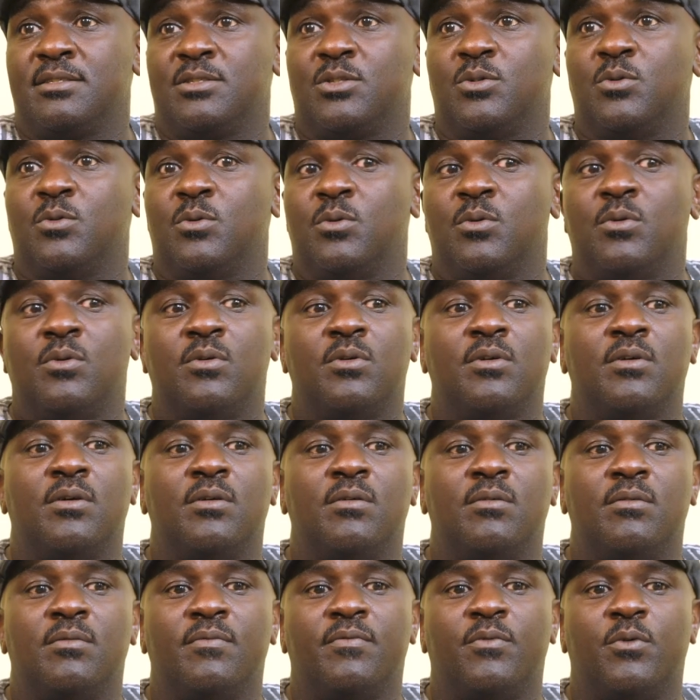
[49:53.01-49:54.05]
So
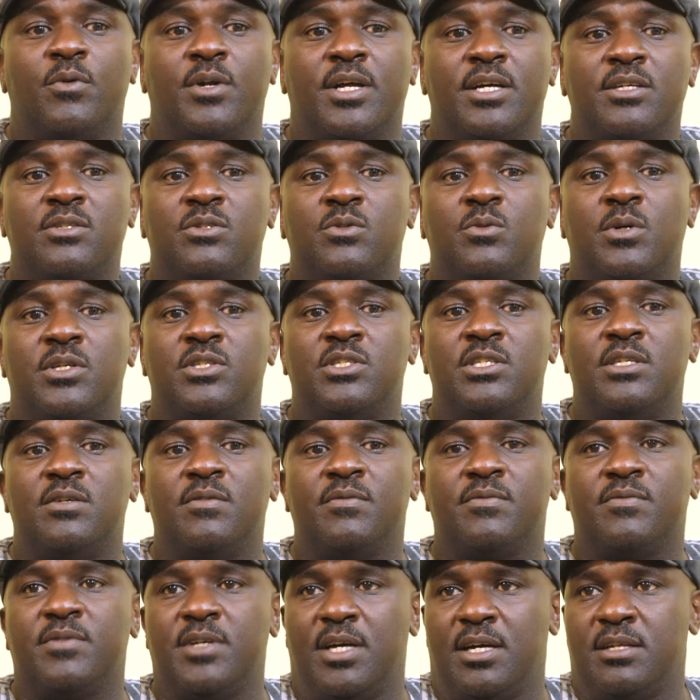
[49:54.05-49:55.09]
for us to
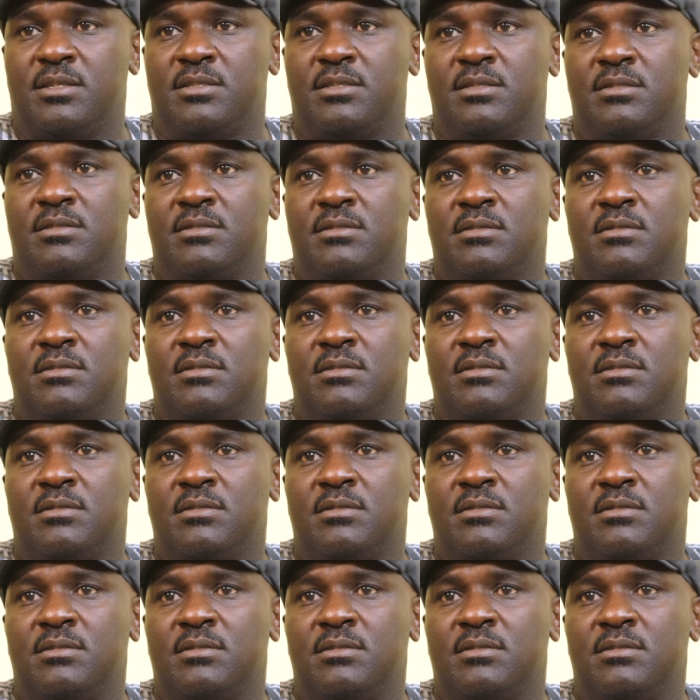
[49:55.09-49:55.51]
achieve that,